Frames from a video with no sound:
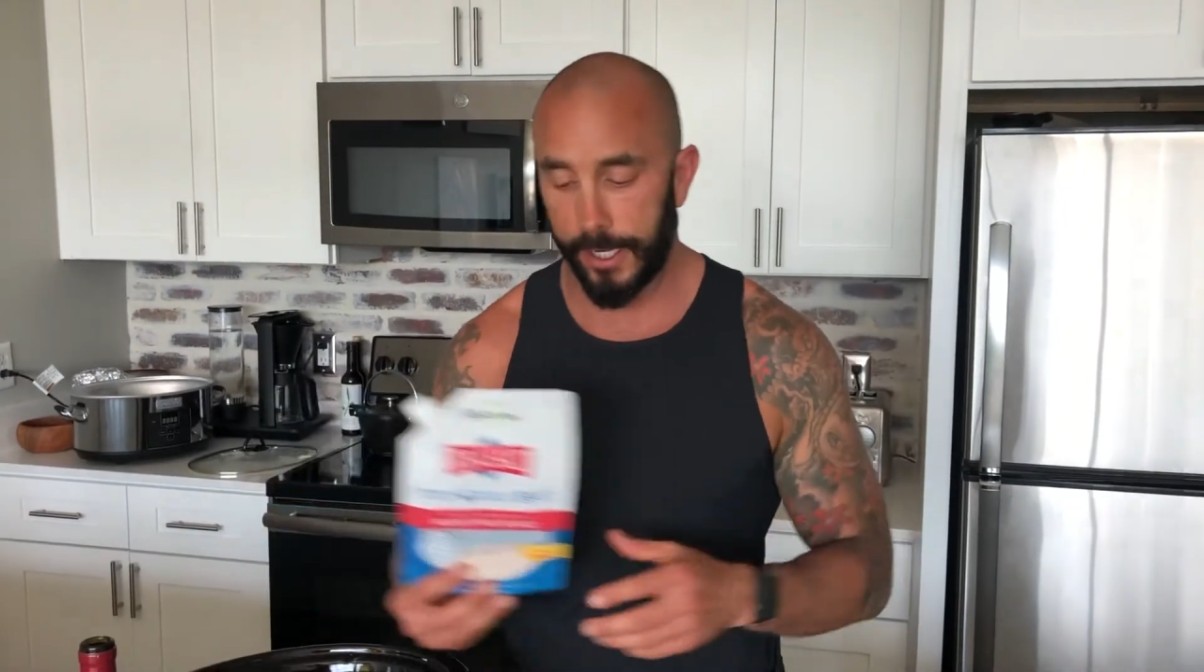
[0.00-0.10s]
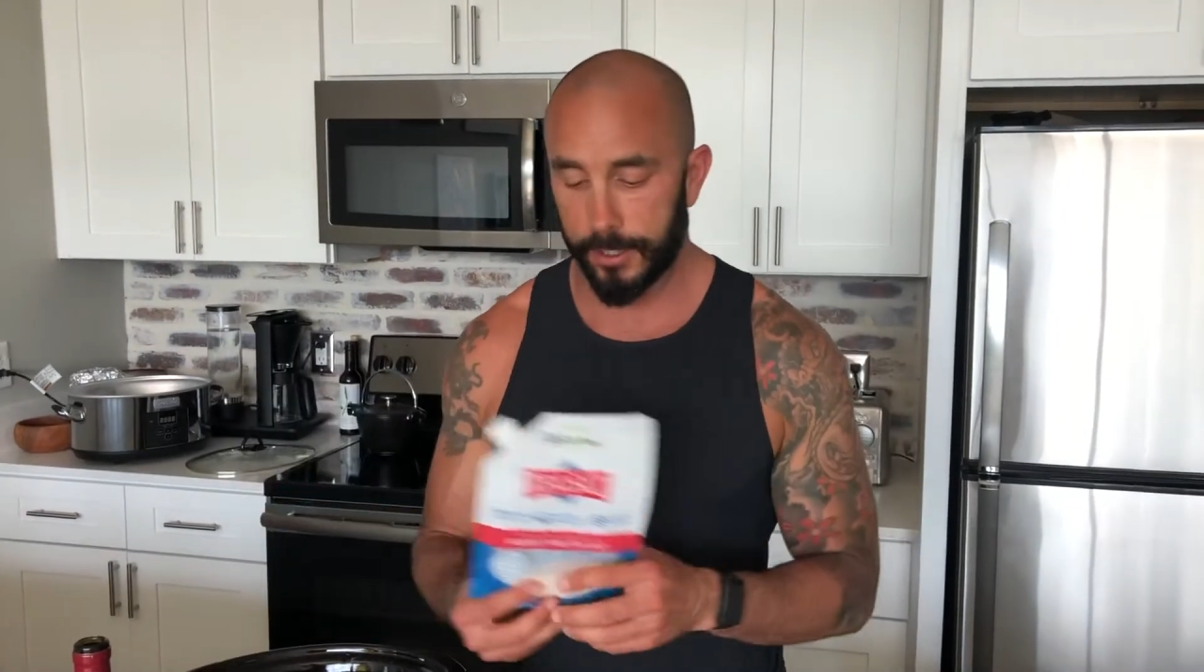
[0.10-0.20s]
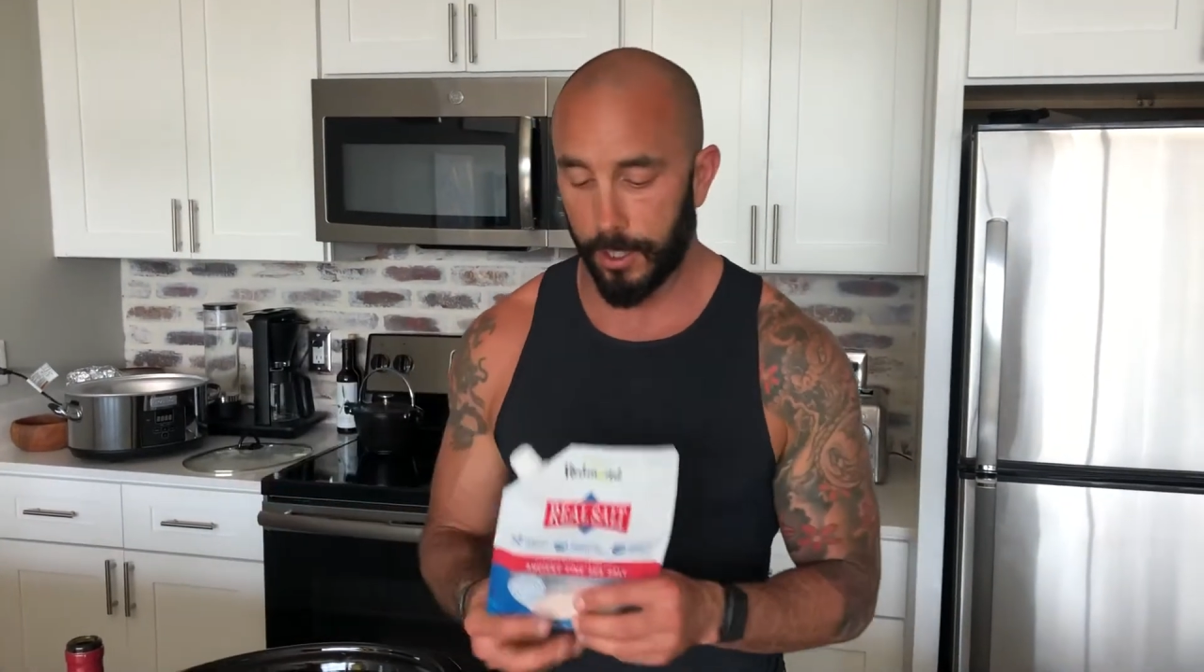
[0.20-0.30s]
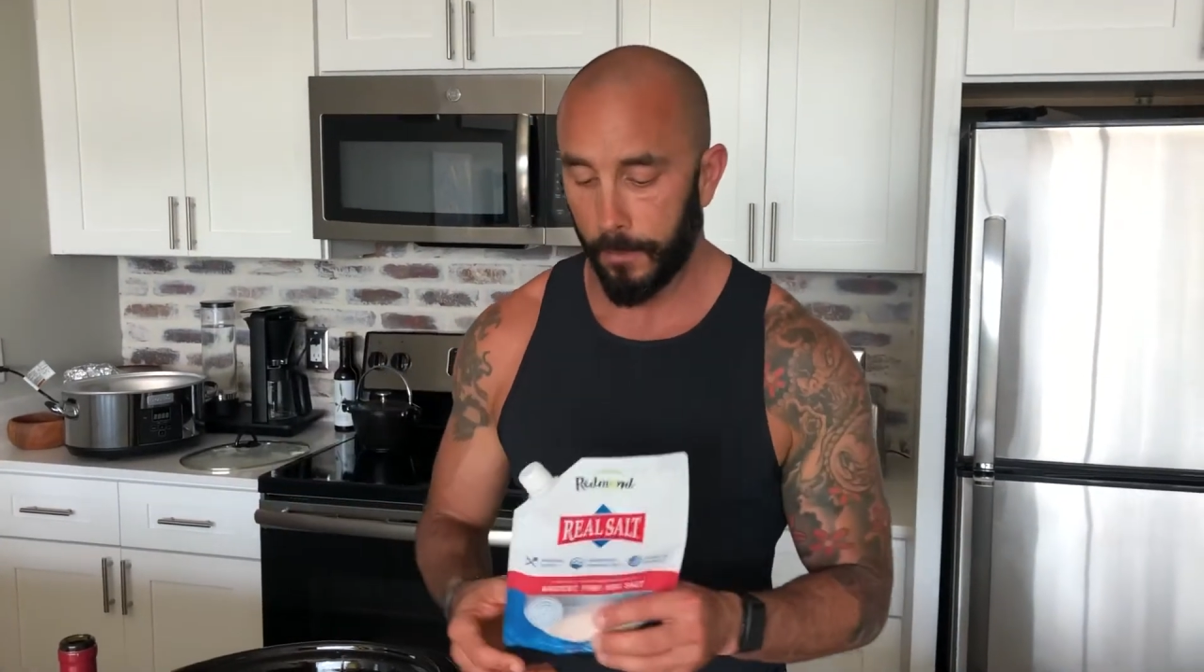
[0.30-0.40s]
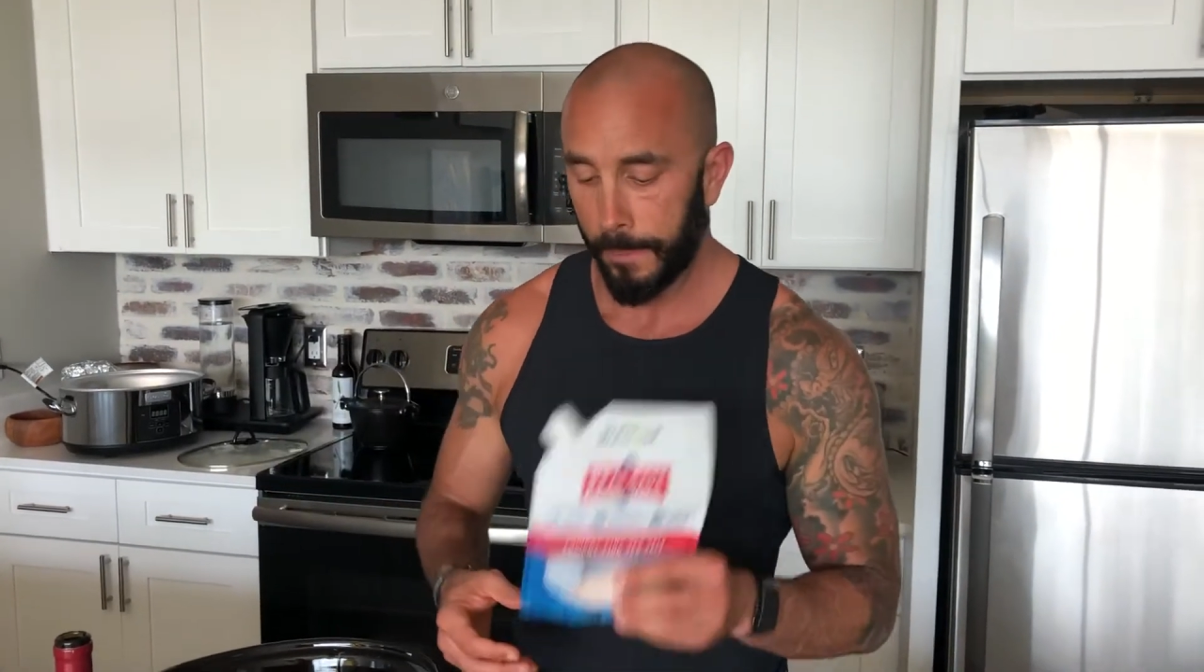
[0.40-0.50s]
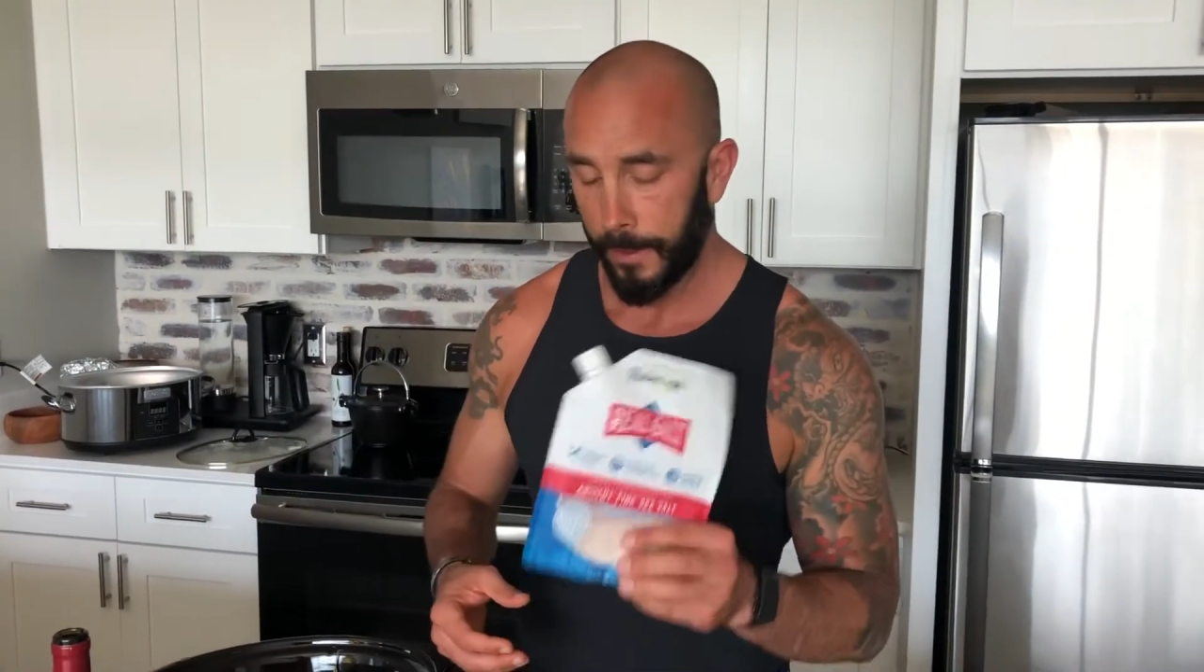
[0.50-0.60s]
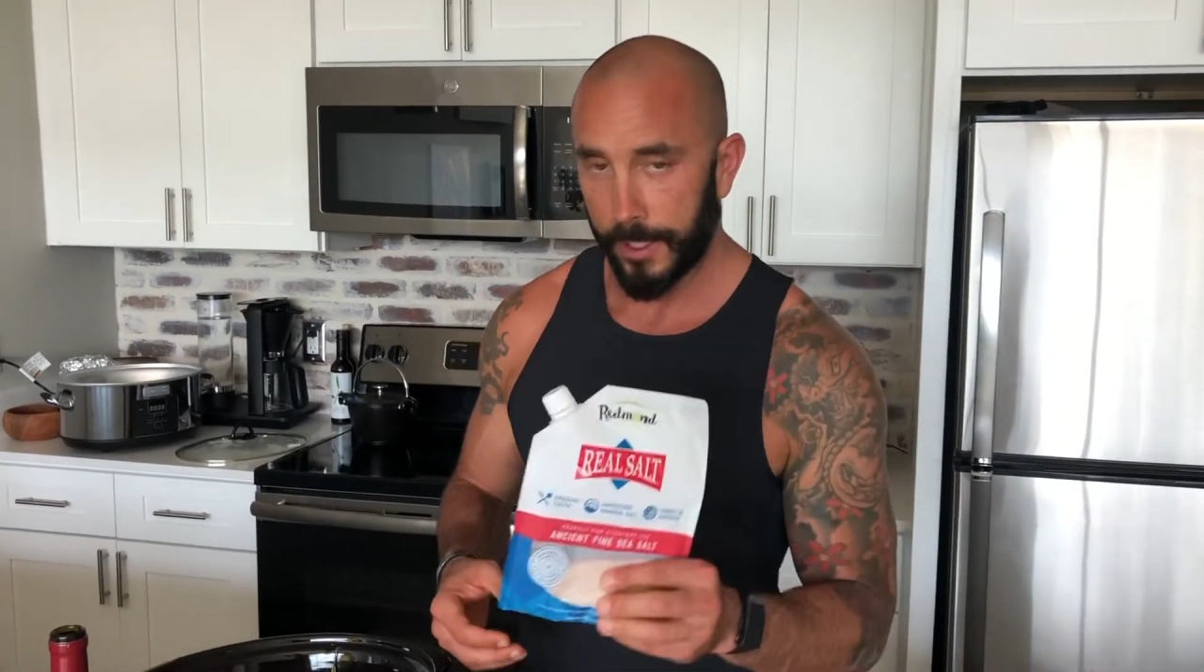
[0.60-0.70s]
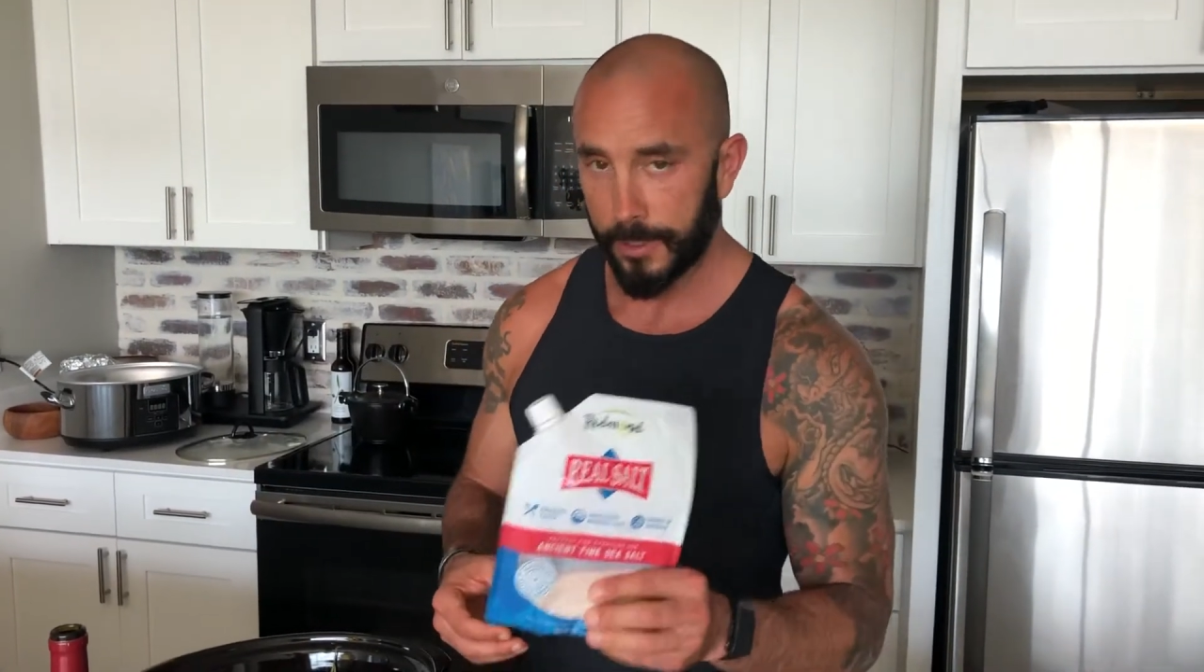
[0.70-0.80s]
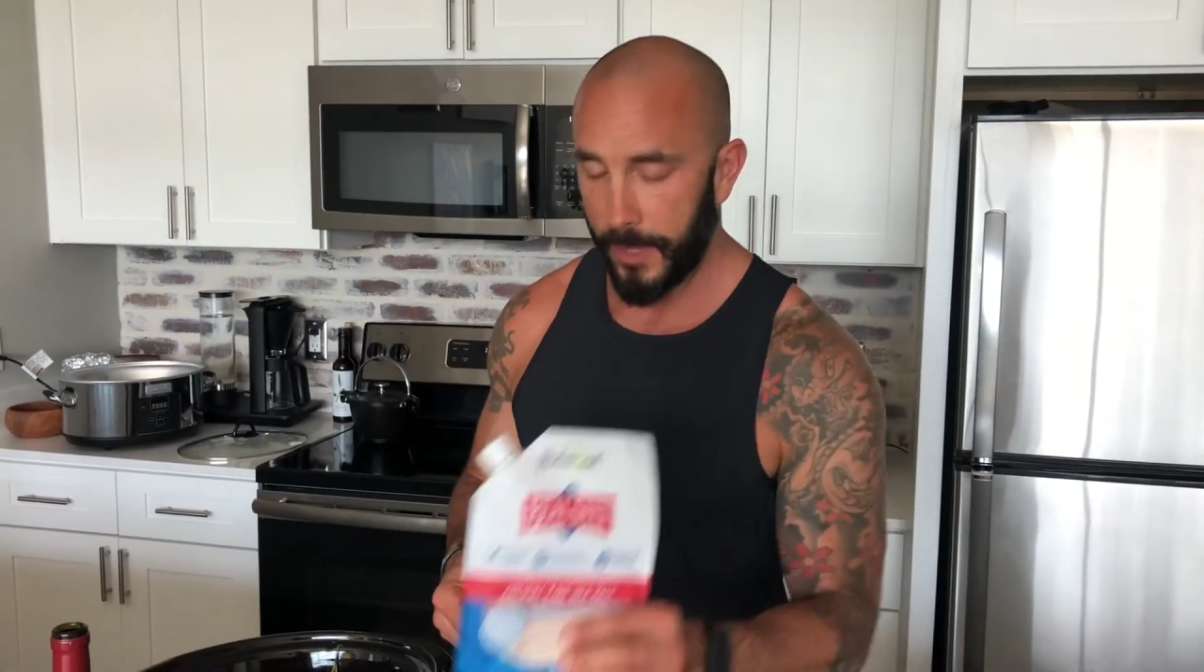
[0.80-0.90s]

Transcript: So it's